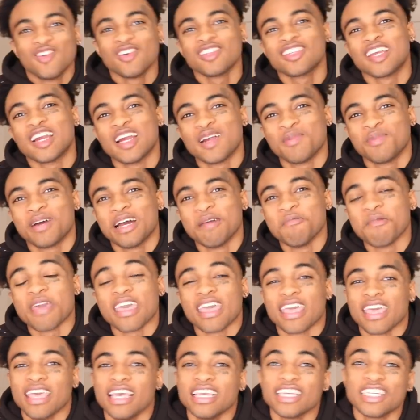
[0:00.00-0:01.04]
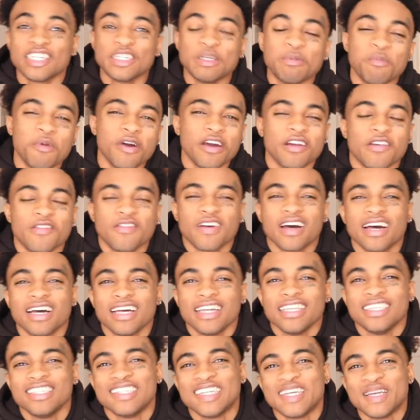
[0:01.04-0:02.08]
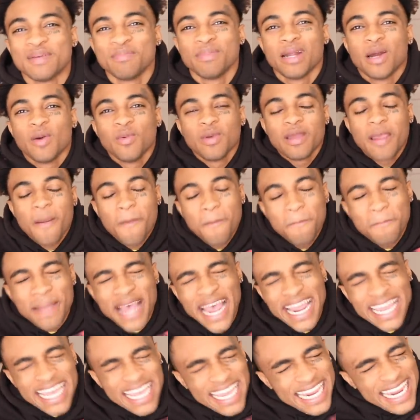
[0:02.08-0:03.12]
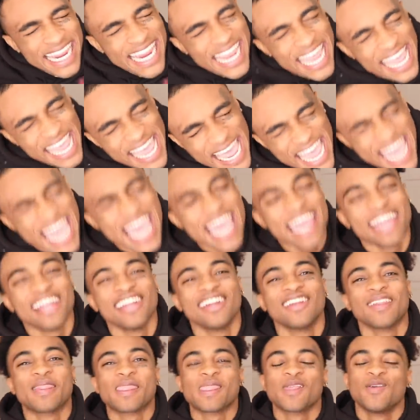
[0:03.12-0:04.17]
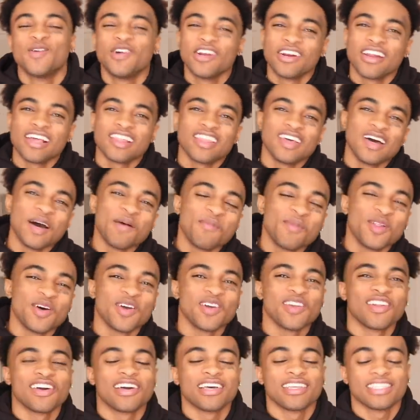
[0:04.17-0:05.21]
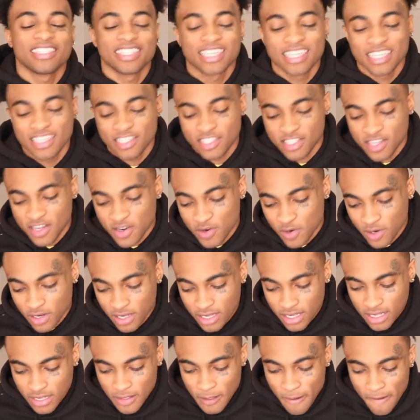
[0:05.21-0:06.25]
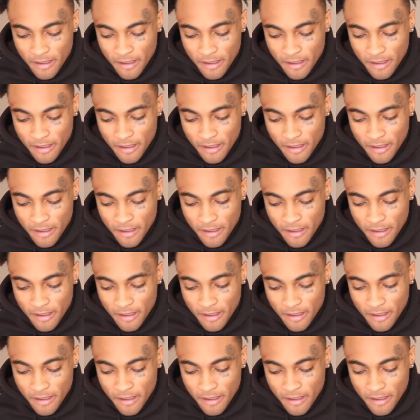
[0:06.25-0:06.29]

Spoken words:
What's good, everybody, man? It's your boy Davine J, bro. We back again with another upload, you know what I'm saying? So,